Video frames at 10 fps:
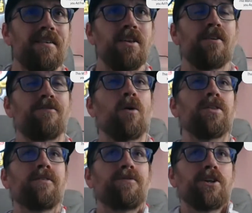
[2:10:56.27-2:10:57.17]
The
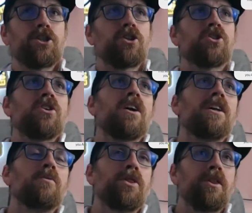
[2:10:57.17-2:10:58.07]
fourth official
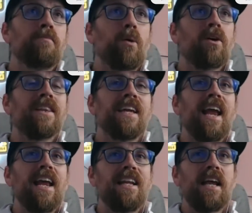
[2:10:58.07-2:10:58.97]
struggling with the board in the
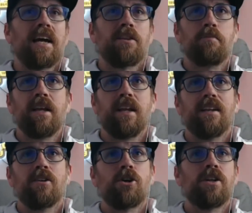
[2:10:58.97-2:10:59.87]
89th
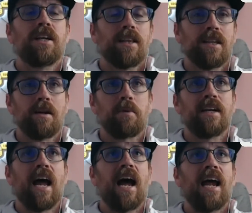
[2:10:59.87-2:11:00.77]
minute couldn't get the number
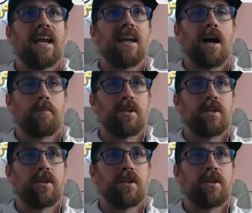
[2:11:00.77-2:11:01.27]
9 up